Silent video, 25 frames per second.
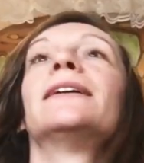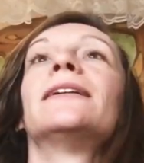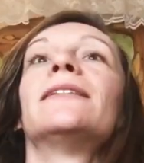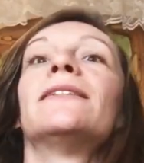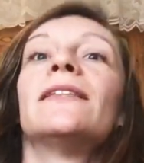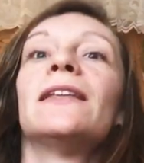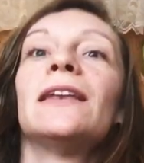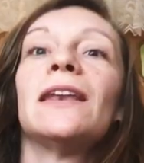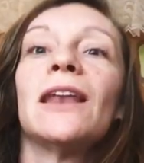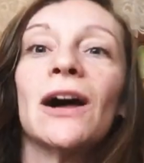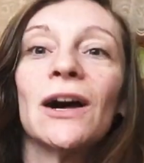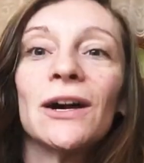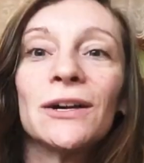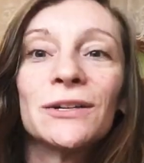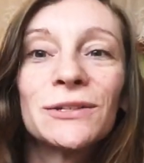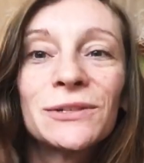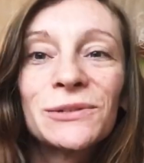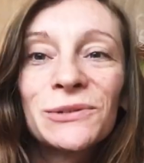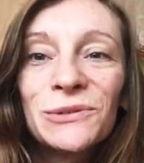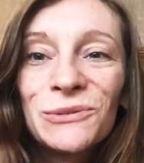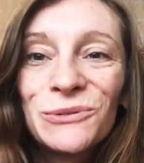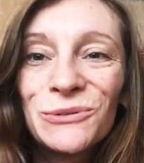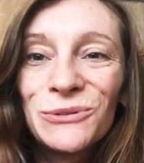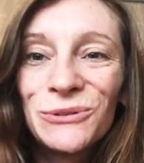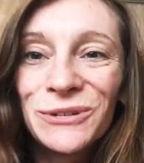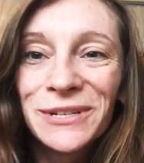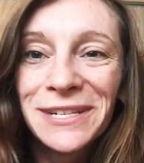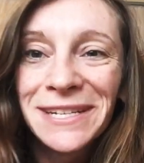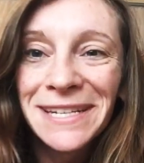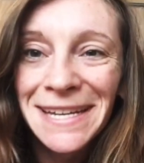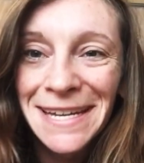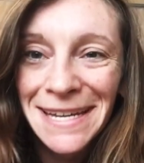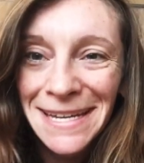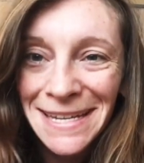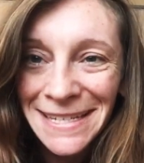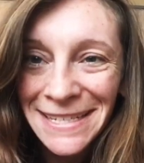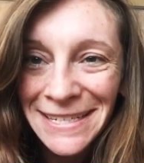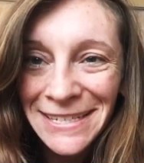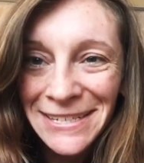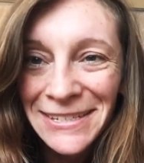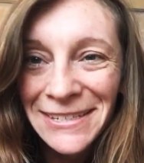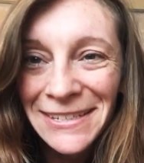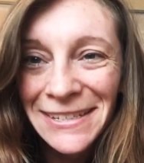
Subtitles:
the last quarter